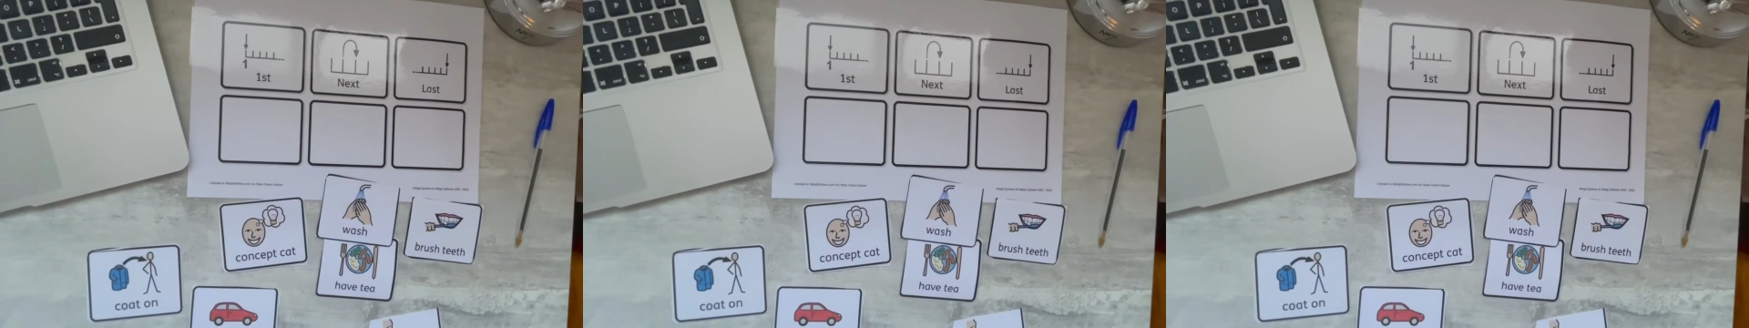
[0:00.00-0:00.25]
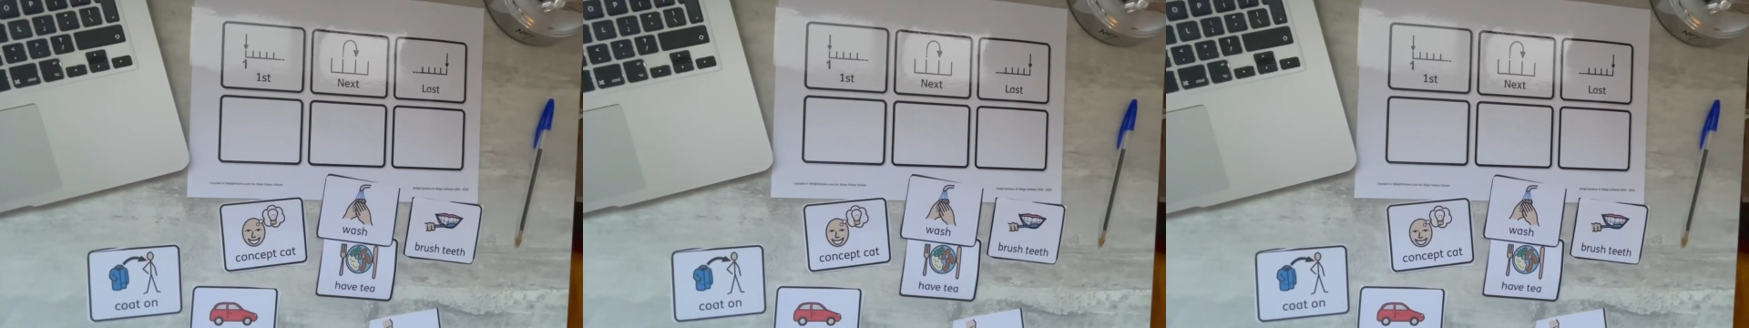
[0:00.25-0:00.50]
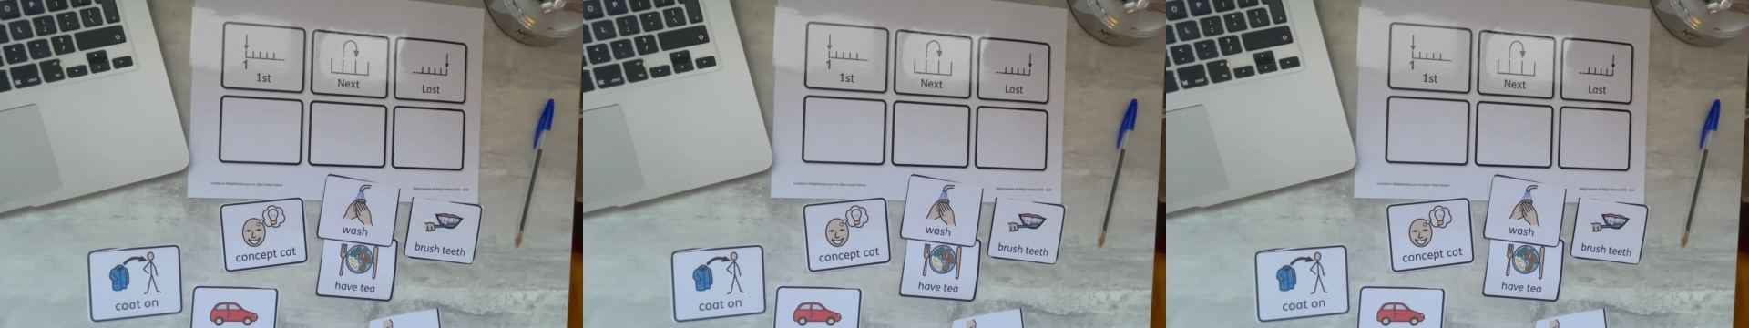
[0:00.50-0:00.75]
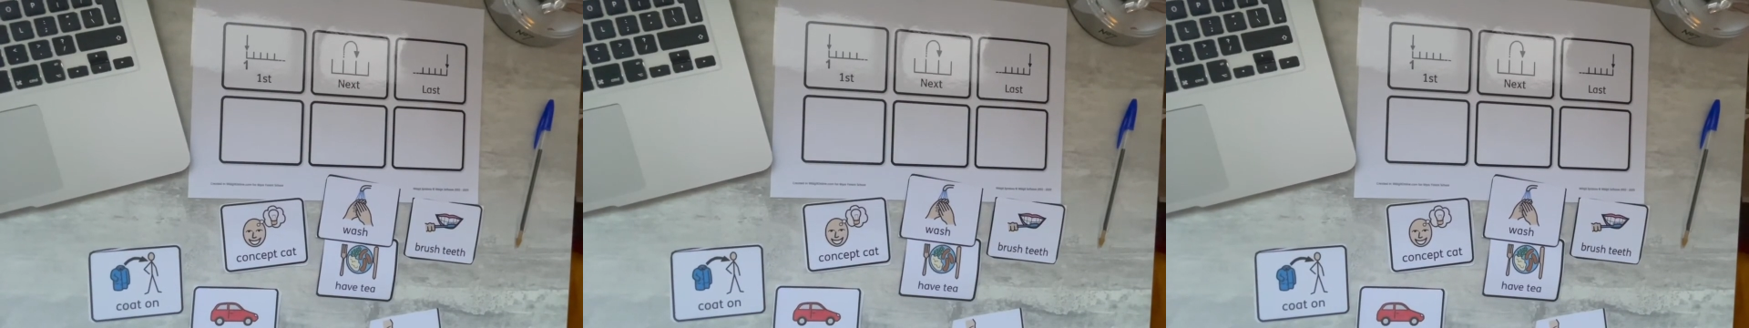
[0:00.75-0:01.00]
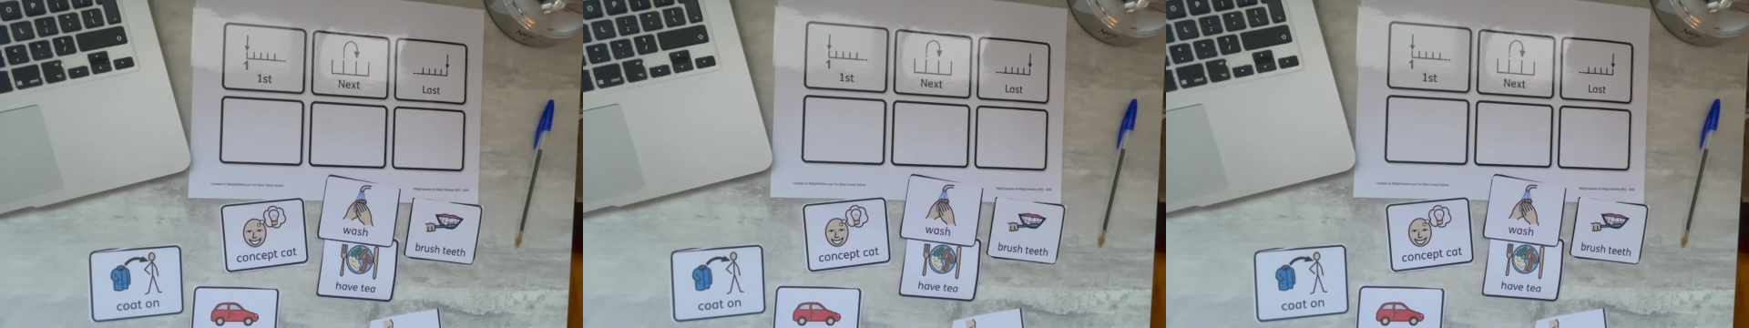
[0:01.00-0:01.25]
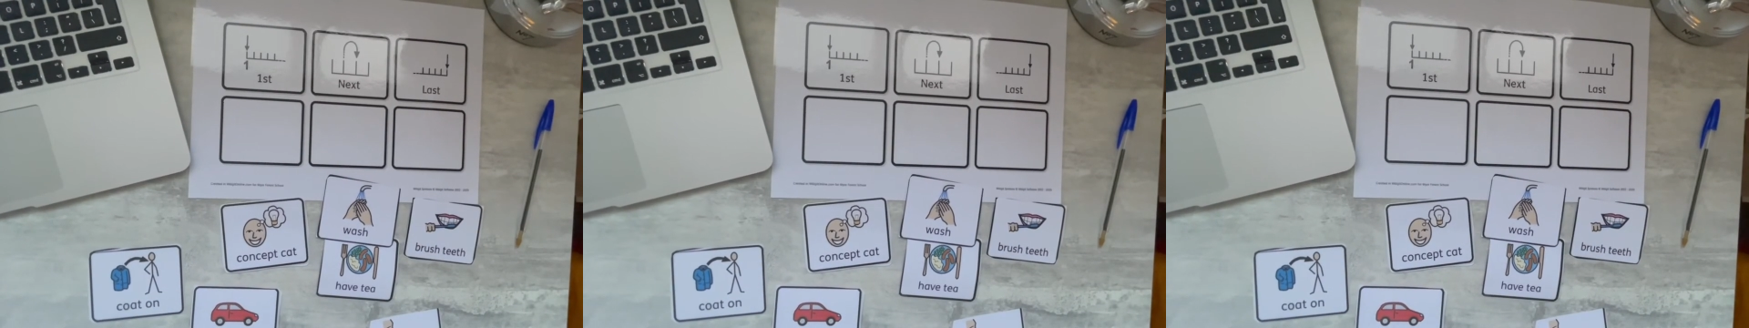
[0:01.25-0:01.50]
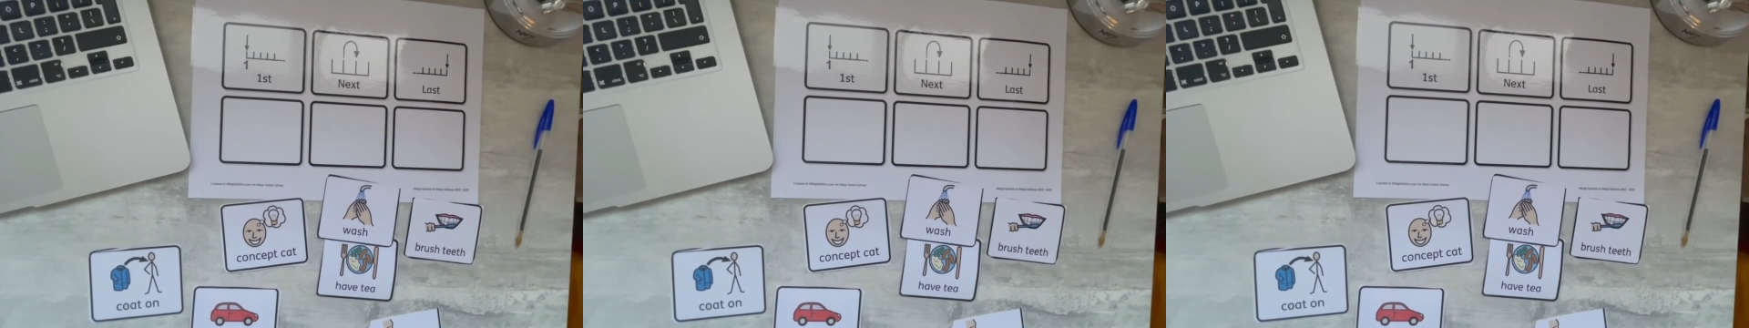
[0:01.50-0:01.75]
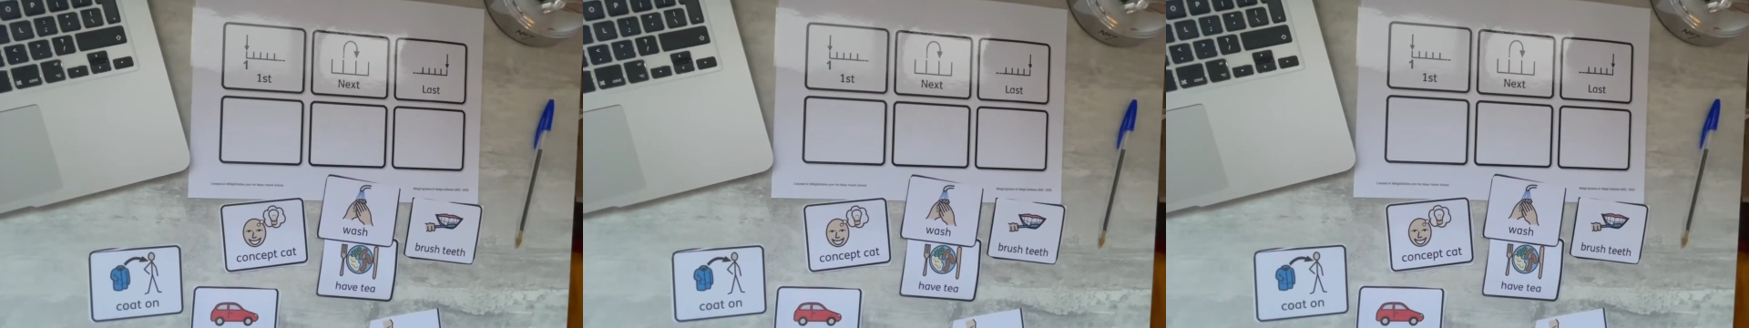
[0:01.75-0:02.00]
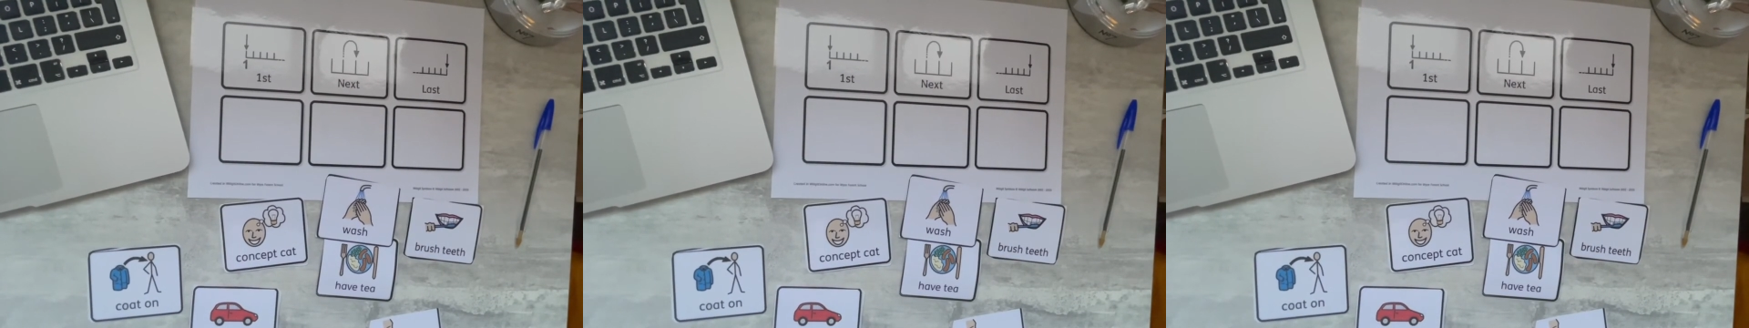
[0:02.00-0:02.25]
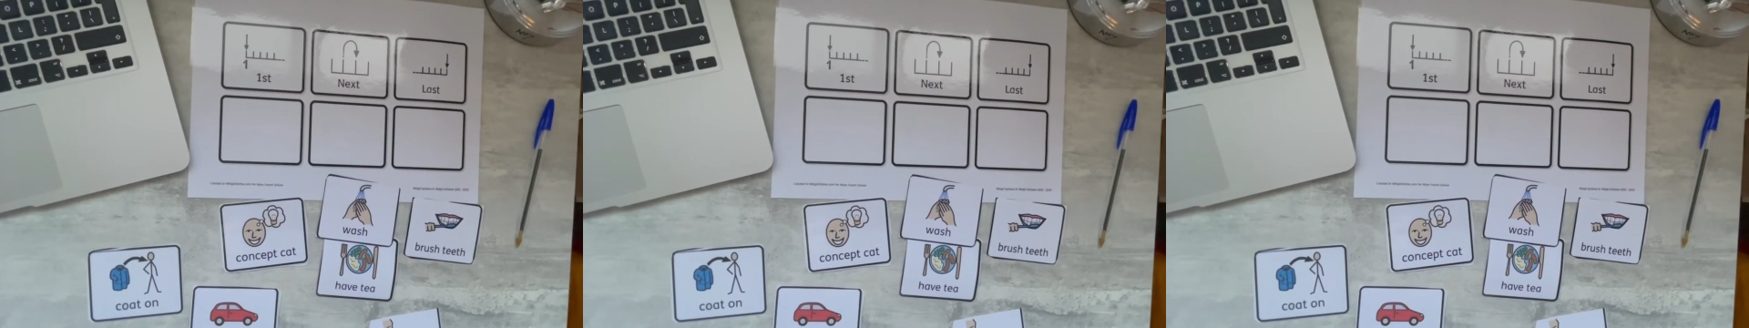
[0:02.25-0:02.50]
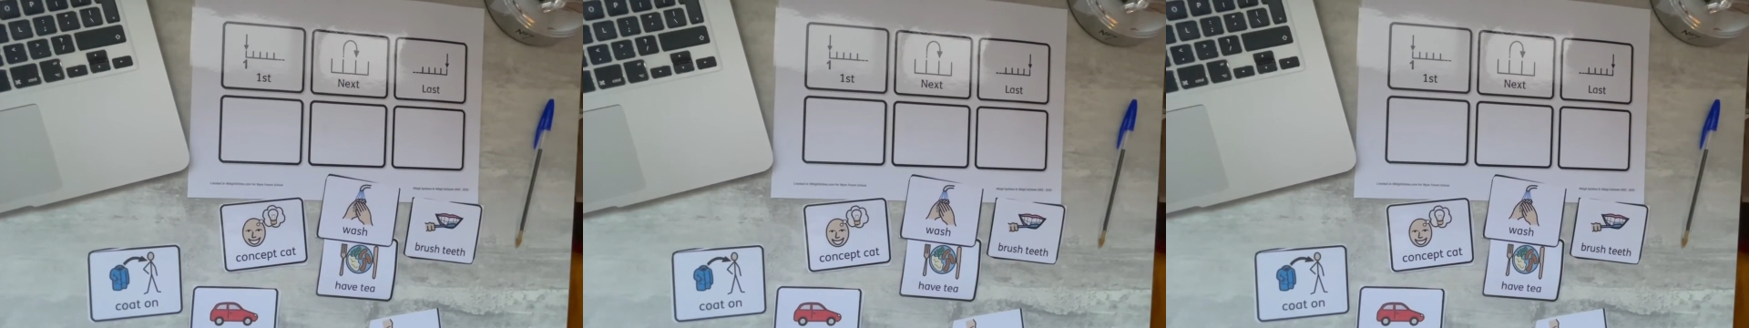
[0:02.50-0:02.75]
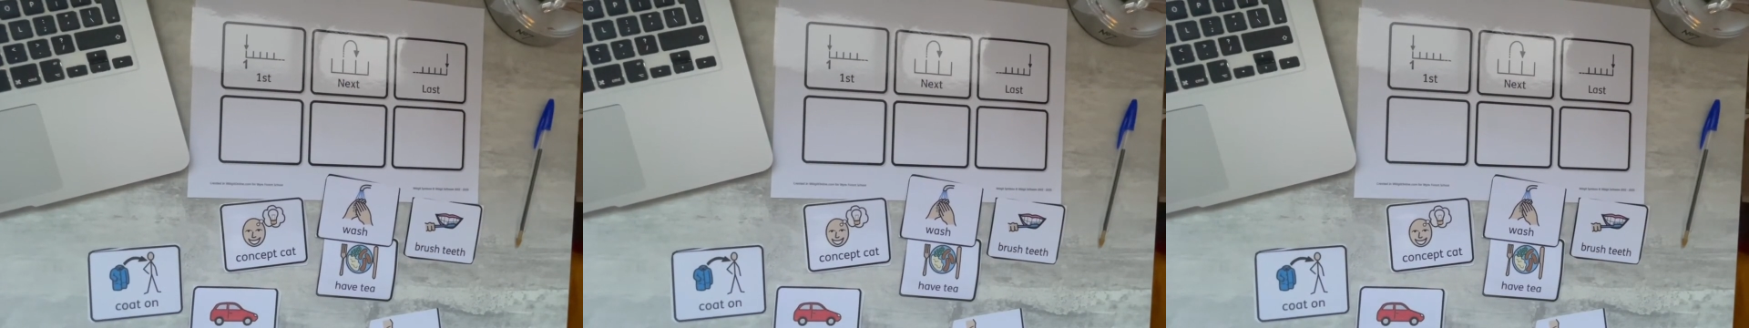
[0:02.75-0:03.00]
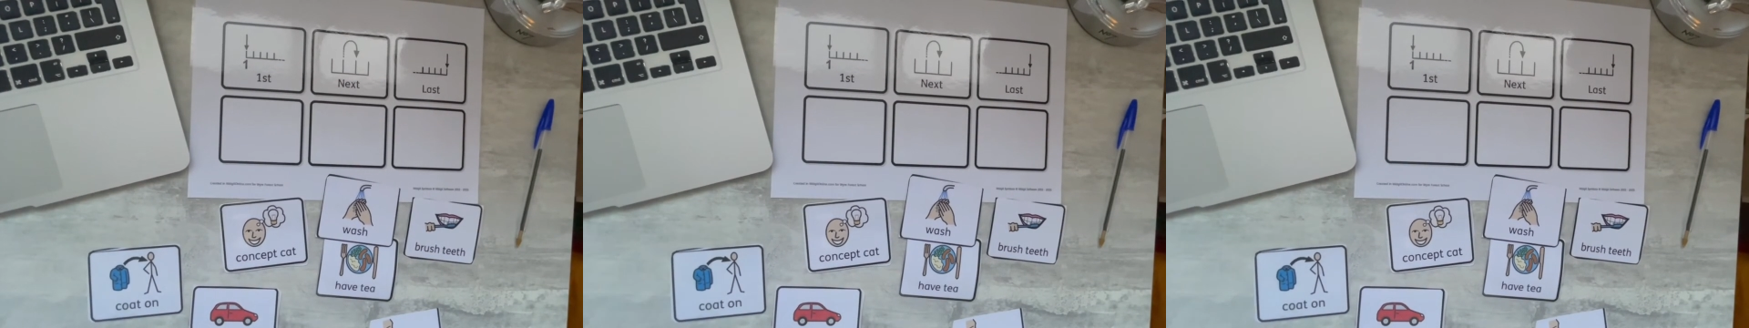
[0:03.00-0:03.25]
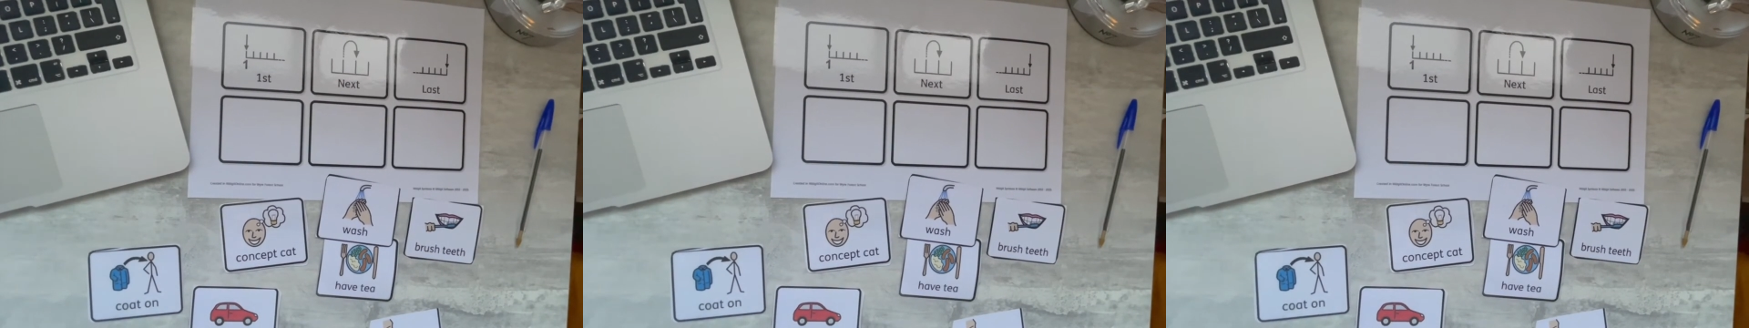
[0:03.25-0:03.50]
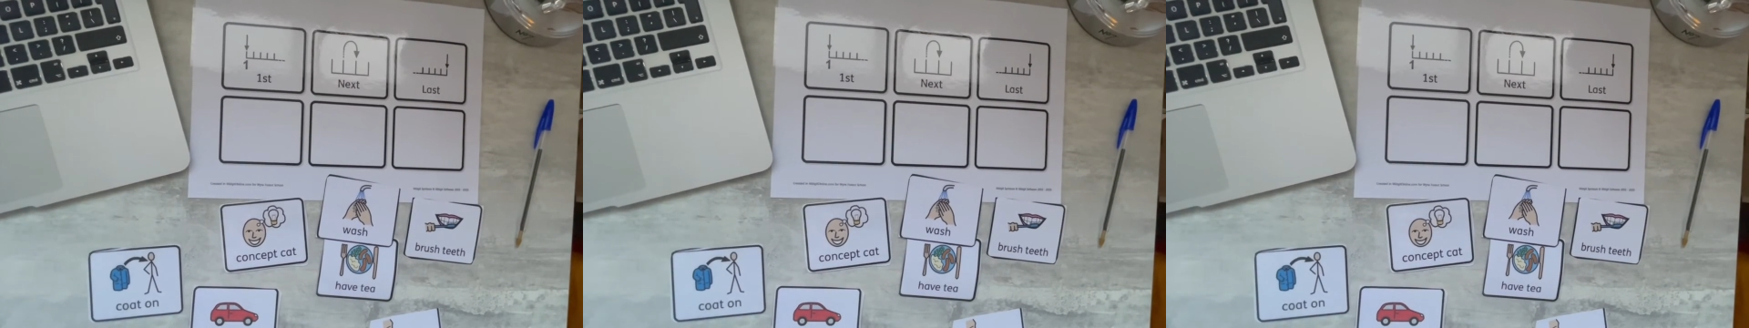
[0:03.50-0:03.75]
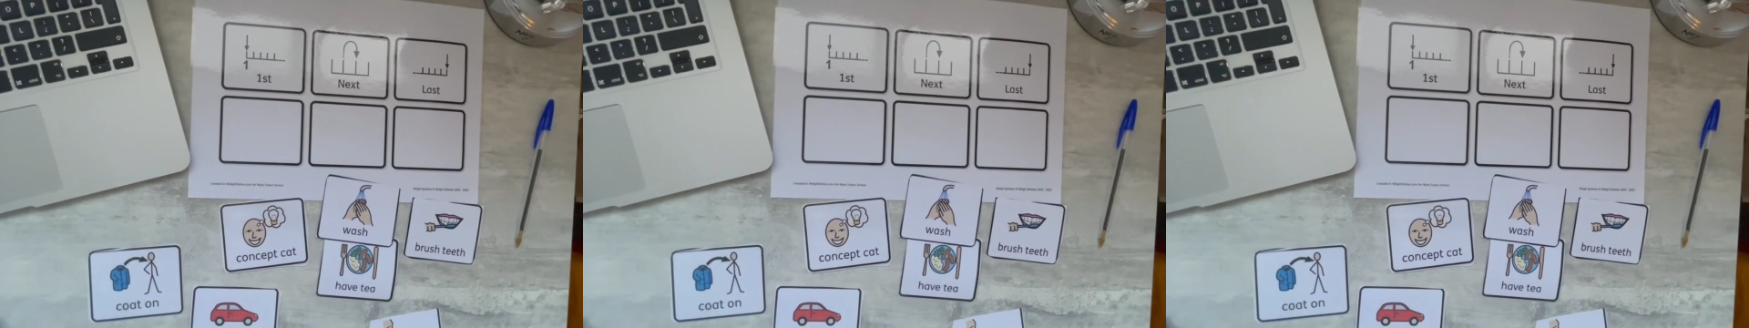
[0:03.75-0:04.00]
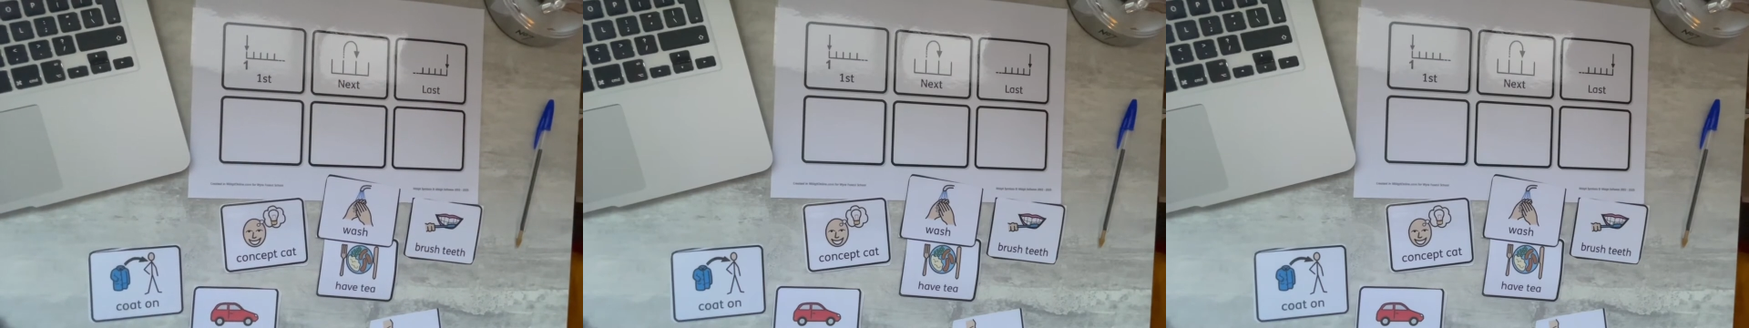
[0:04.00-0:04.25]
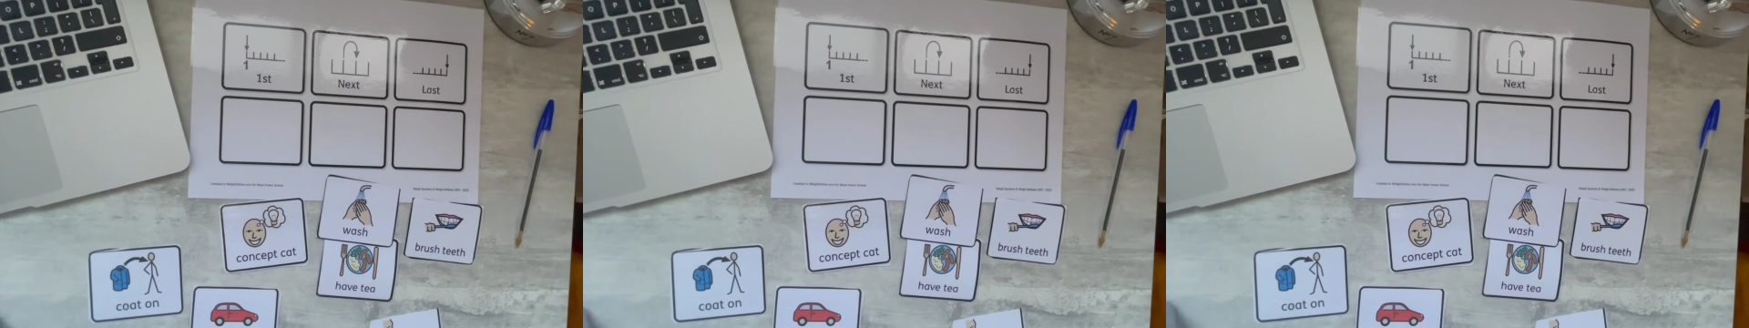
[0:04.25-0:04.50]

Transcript: [unreadable: no face in view]